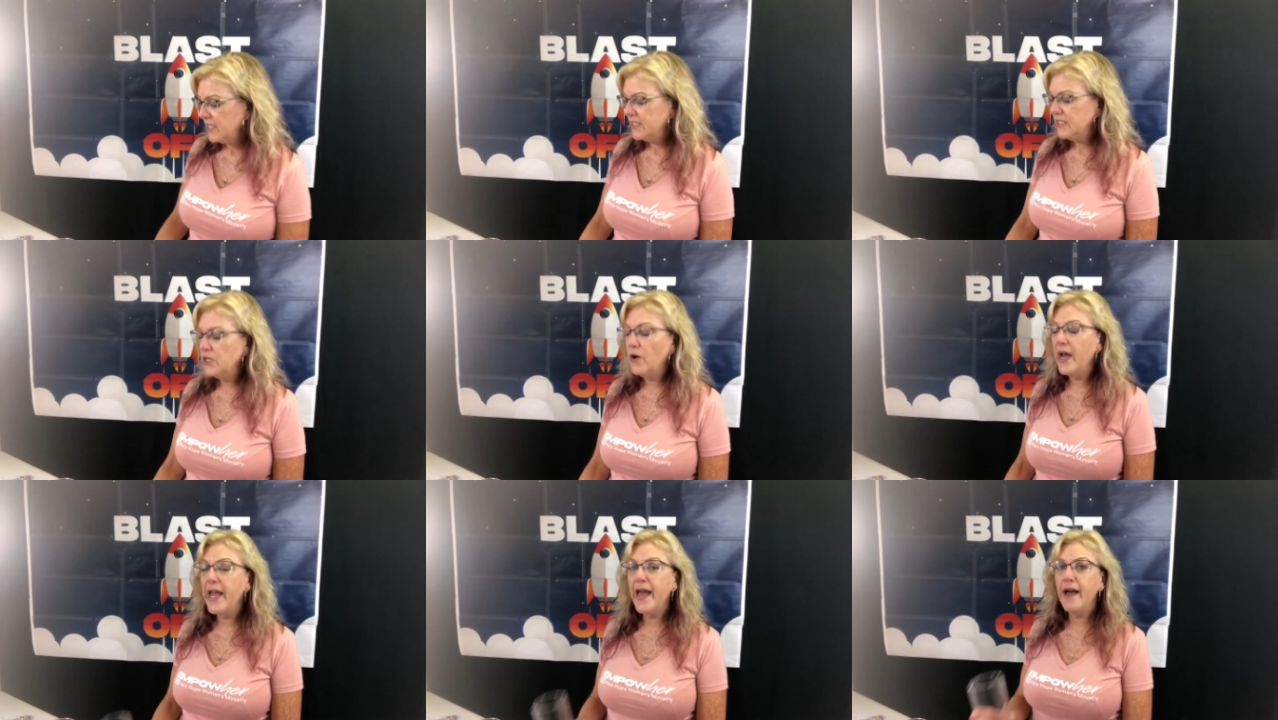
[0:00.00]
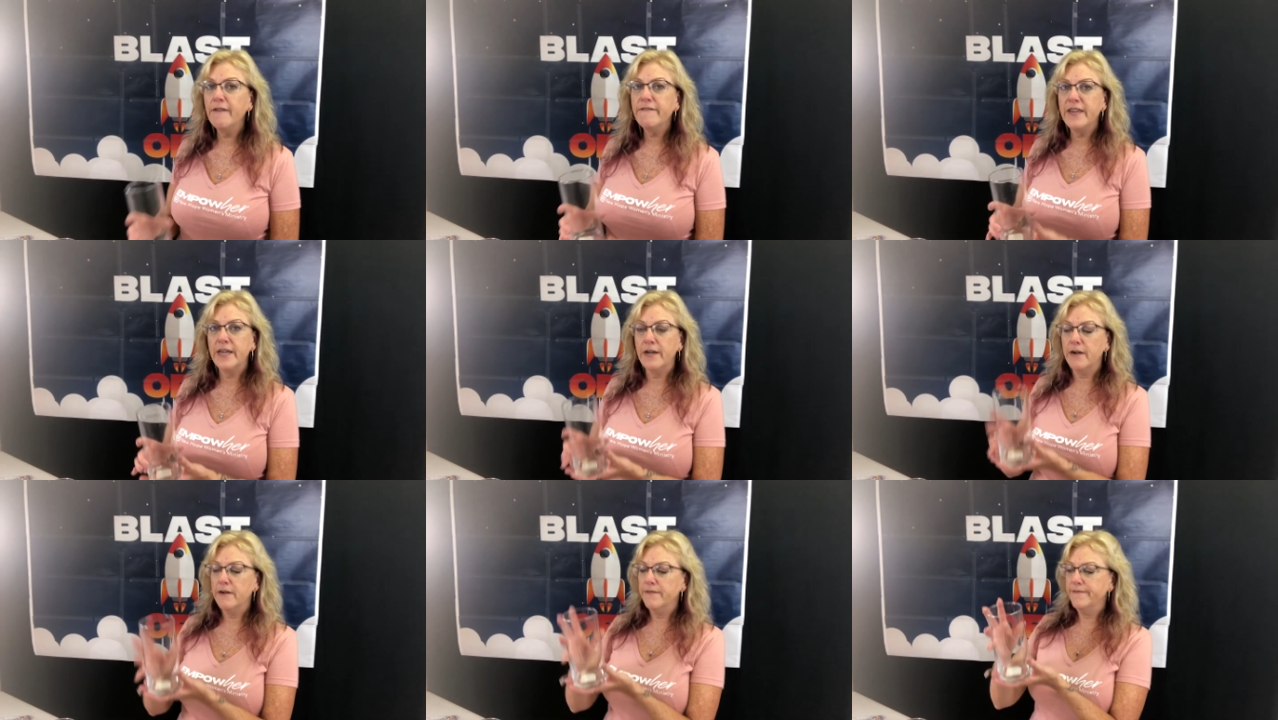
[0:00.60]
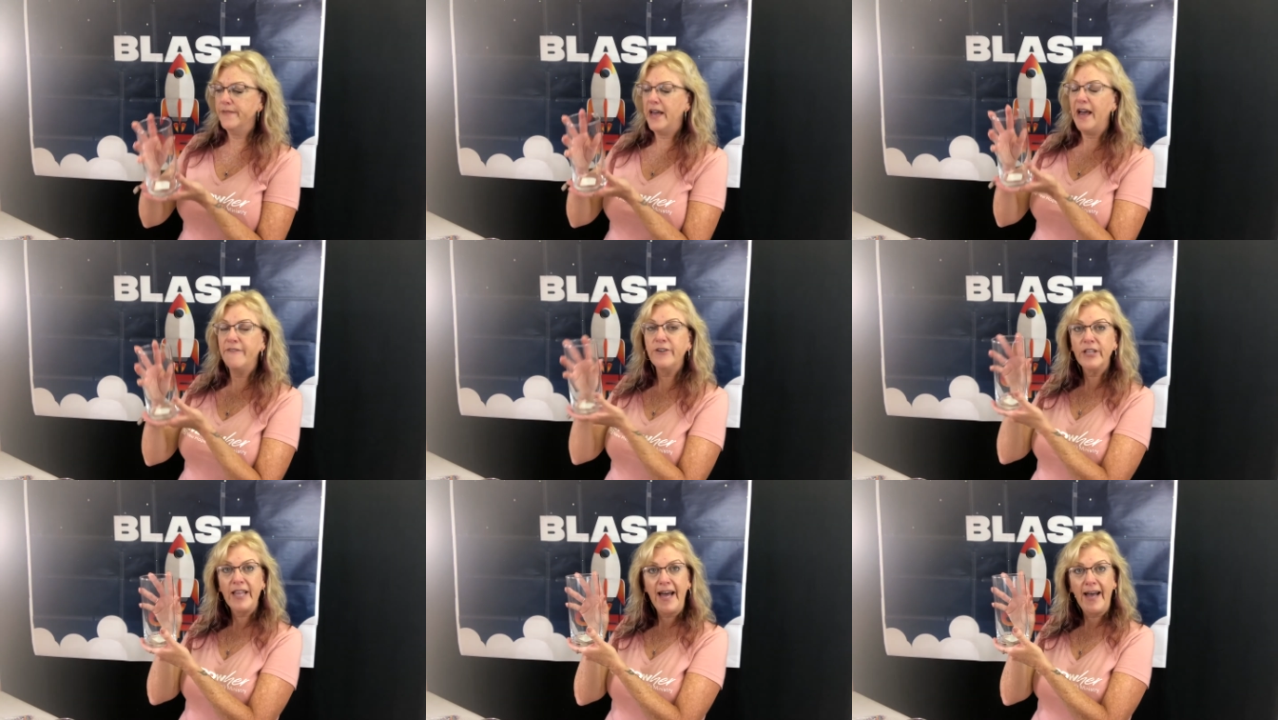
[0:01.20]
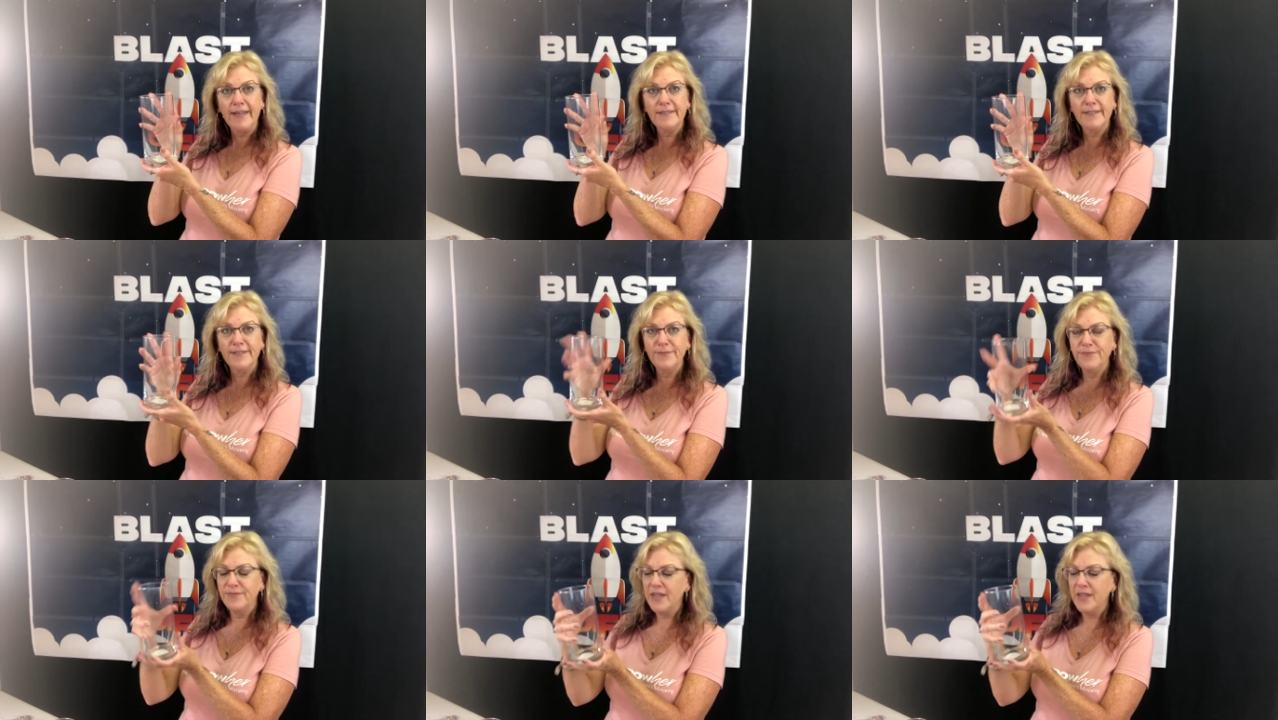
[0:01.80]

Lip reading: So I have here, I have a glass,